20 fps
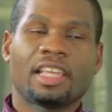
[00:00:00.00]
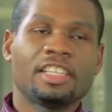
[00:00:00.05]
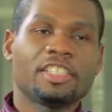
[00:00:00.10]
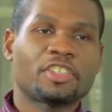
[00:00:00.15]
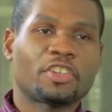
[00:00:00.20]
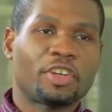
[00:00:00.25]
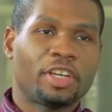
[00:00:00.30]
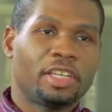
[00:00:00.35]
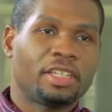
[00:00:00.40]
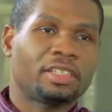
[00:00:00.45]

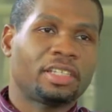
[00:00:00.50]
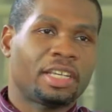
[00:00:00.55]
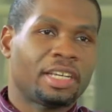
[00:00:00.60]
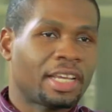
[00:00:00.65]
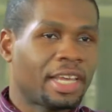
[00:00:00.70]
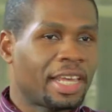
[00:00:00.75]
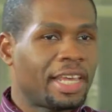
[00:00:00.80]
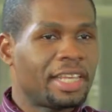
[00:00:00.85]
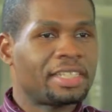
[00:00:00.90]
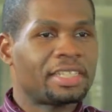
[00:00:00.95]
So in
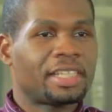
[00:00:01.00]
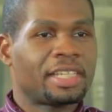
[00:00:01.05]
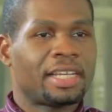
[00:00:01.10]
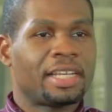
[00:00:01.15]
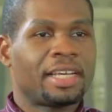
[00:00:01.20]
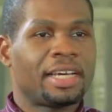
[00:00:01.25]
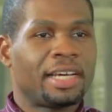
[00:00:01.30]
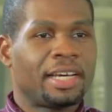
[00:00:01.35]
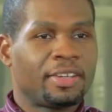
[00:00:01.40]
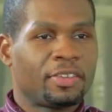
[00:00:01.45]
a case like
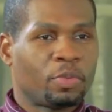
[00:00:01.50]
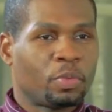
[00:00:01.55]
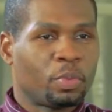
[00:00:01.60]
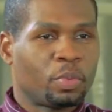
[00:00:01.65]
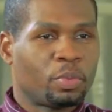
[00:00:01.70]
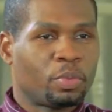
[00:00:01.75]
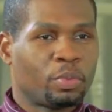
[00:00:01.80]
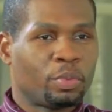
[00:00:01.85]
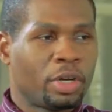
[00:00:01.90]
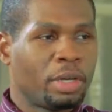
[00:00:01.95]
that,
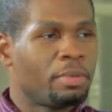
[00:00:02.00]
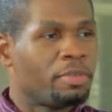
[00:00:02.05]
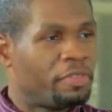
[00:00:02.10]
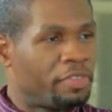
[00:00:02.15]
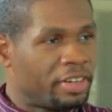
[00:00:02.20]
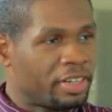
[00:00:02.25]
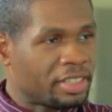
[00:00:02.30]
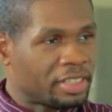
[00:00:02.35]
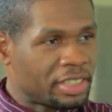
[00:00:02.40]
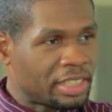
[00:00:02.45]
would it be
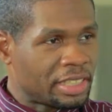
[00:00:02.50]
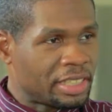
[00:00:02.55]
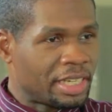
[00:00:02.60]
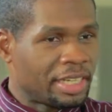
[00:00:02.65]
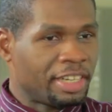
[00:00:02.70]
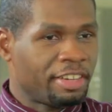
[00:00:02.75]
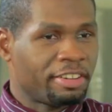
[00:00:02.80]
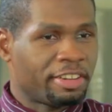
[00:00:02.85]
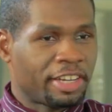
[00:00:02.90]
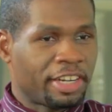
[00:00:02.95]
fair to say
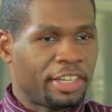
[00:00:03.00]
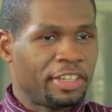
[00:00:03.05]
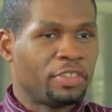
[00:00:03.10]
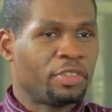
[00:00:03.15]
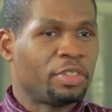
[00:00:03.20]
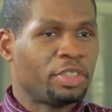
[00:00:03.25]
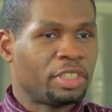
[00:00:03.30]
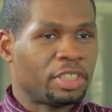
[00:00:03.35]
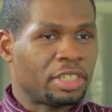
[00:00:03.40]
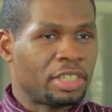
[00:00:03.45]
that the credit
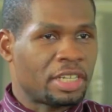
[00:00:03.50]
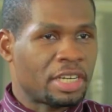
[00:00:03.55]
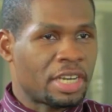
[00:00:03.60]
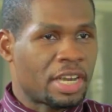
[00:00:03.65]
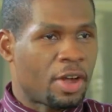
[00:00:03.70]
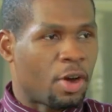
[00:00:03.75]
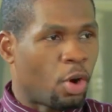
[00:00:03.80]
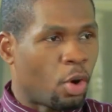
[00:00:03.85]
union